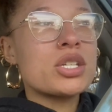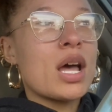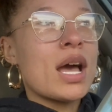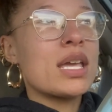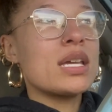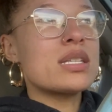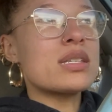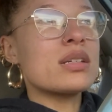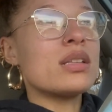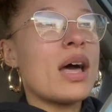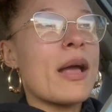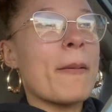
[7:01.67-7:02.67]
I get to
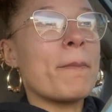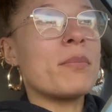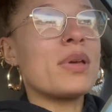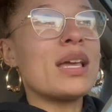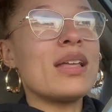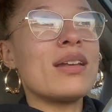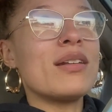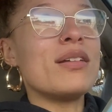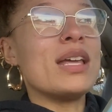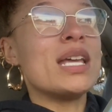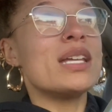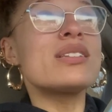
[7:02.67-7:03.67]
like meet
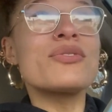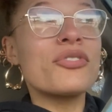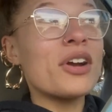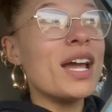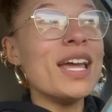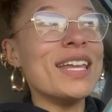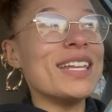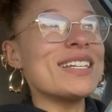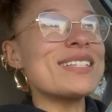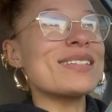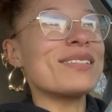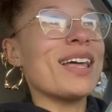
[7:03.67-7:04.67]
his
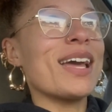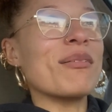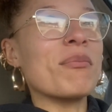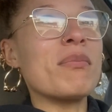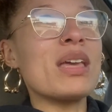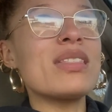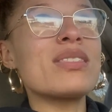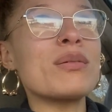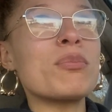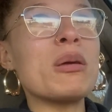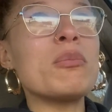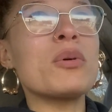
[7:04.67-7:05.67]
friends and like meet the
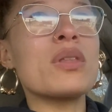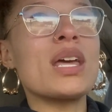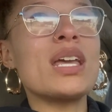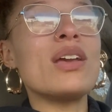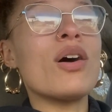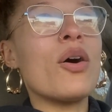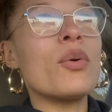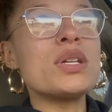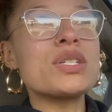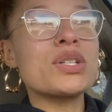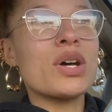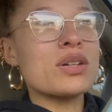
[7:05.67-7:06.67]
people that he
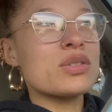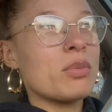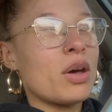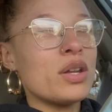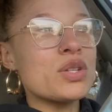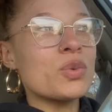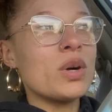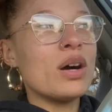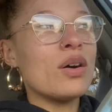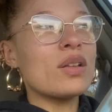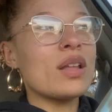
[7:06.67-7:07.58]
always talks about as well.